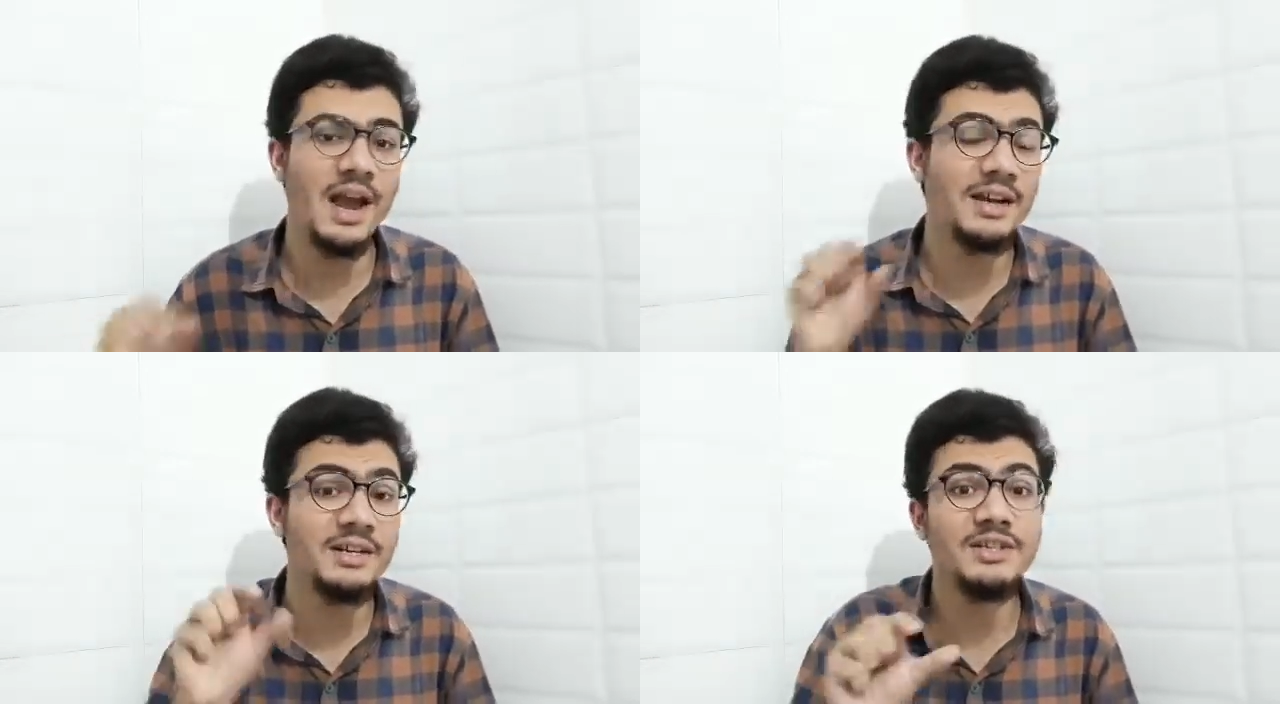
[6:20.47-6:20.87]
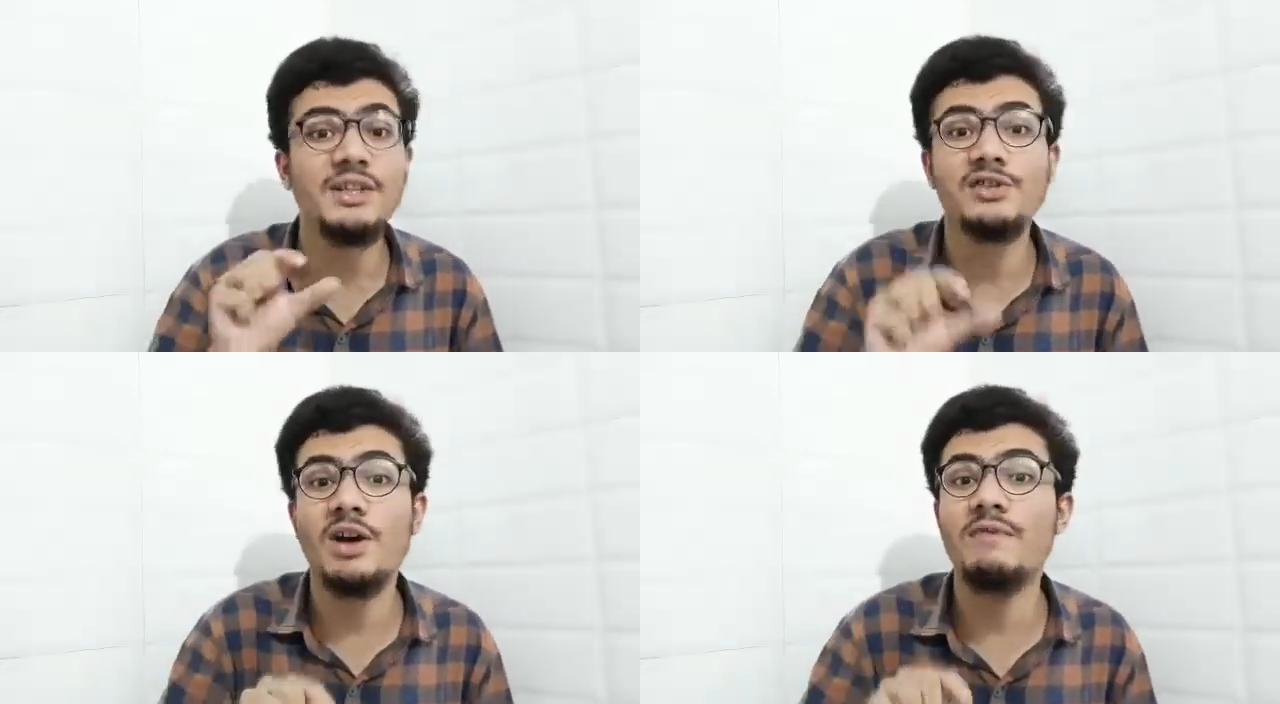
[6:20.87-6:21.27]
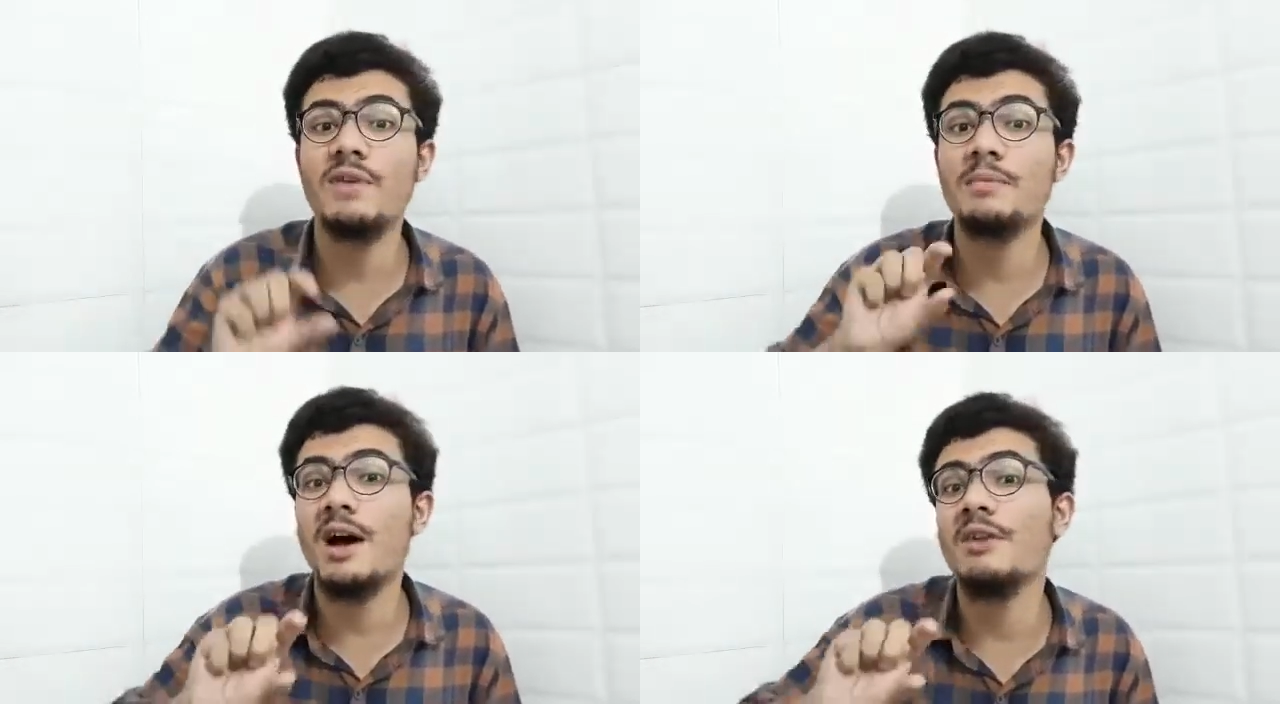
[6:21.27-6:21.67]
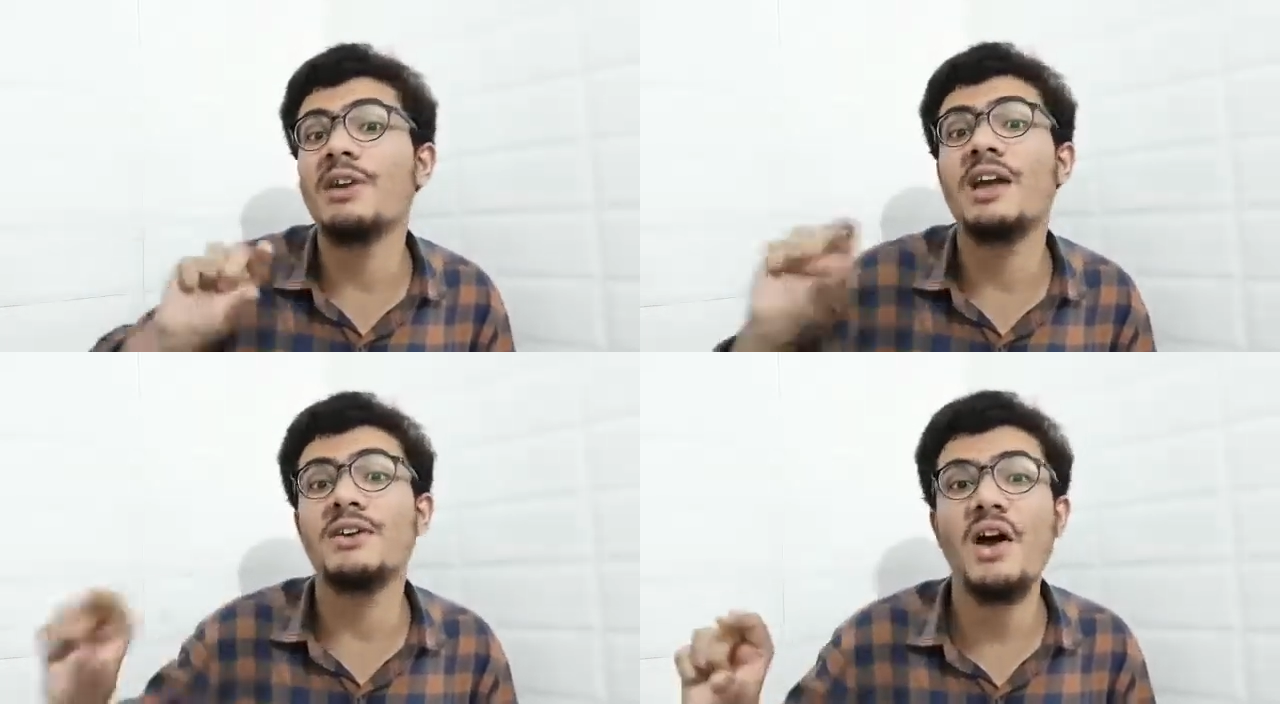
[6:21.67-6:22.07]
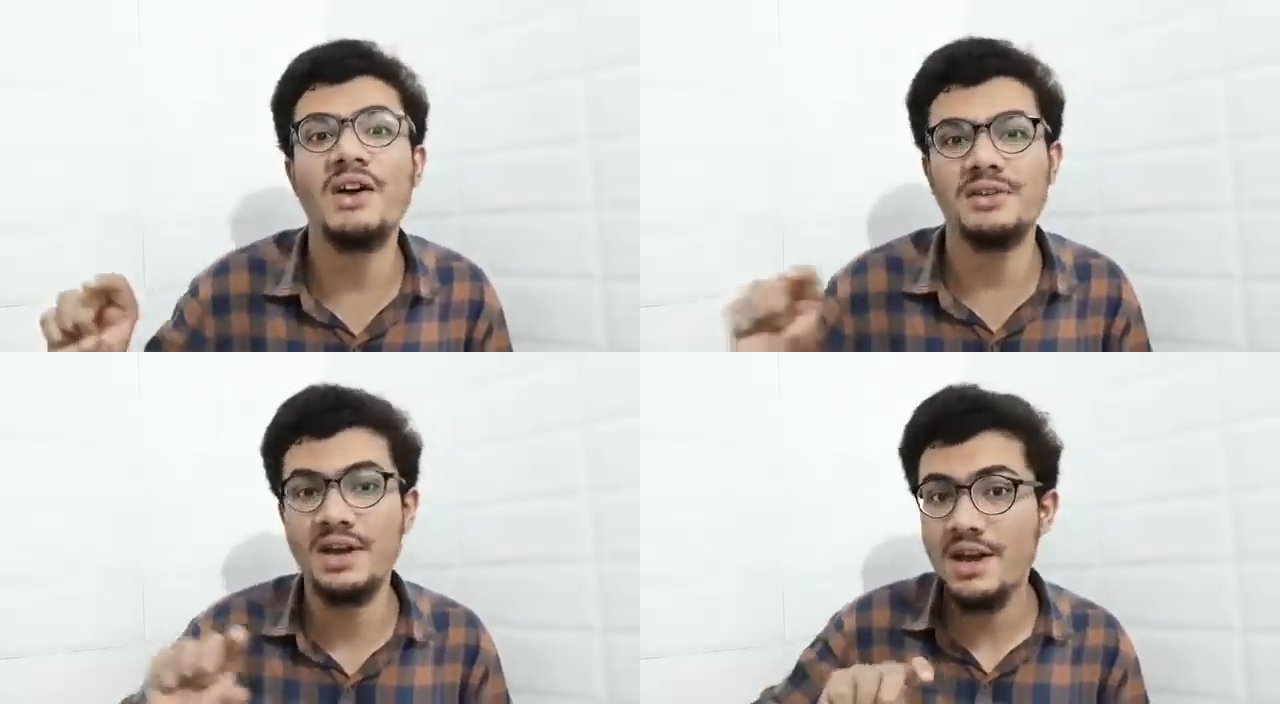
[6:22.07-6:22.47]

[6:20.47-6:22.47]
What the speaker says: and it's the short form of cannot.